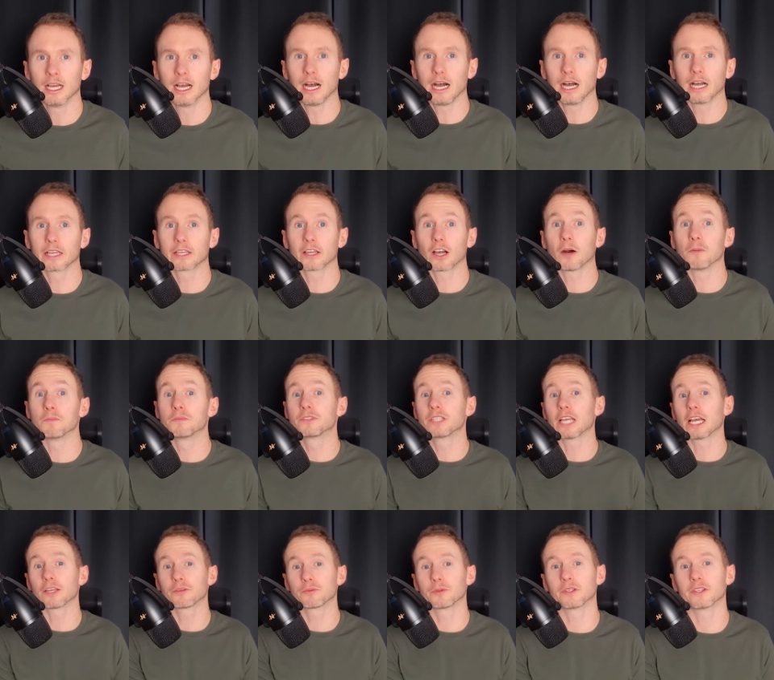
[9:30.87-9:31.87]
I get
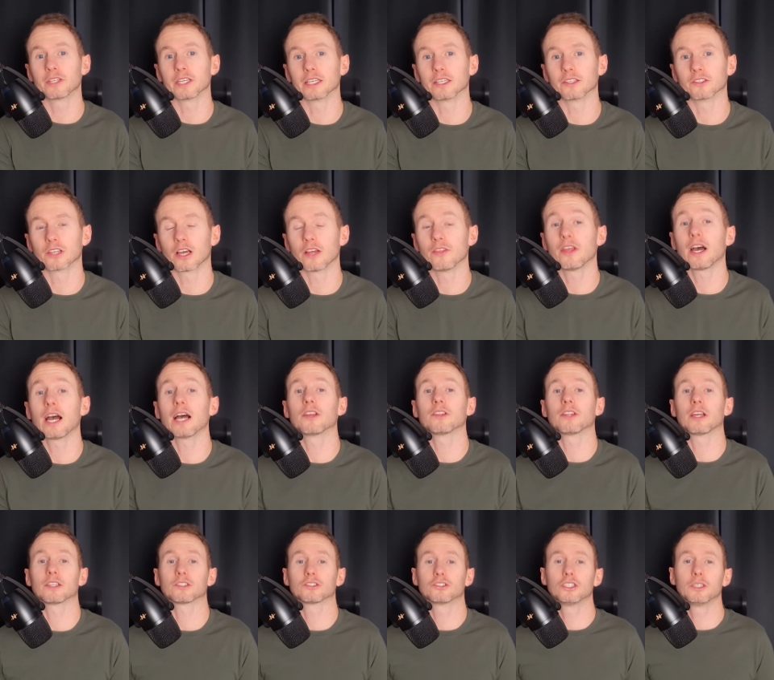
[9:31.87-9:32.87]
obsessed with things, and
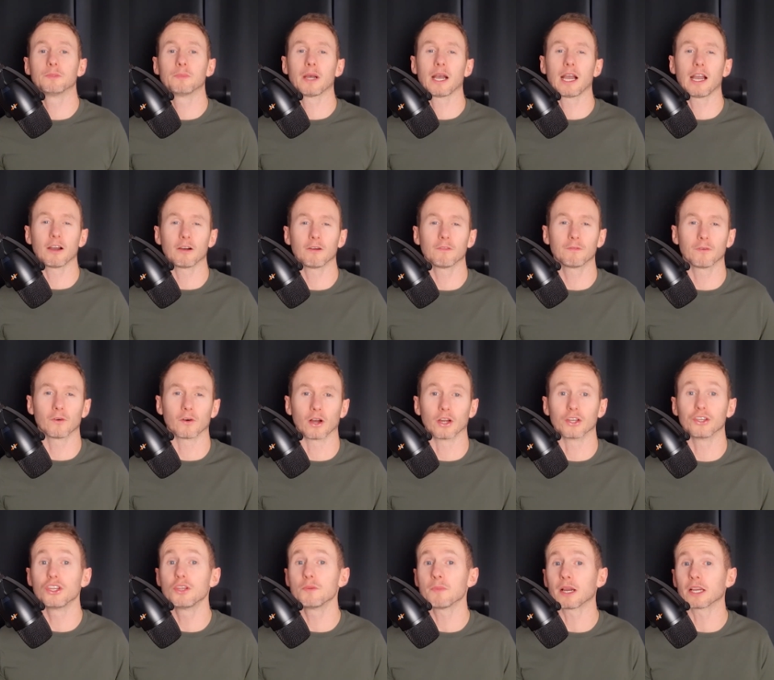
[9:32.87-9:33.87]
that's super helpful,
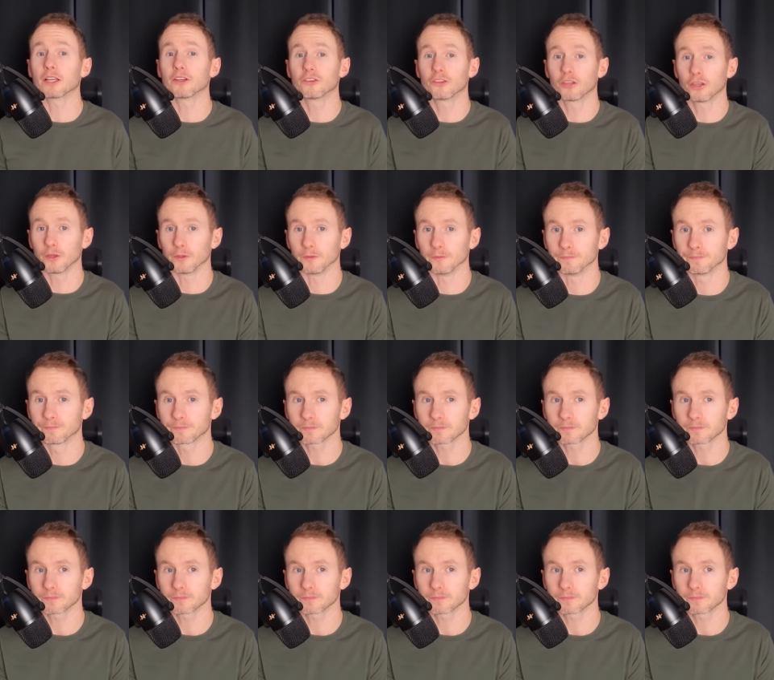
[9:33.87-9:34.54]
and you might too.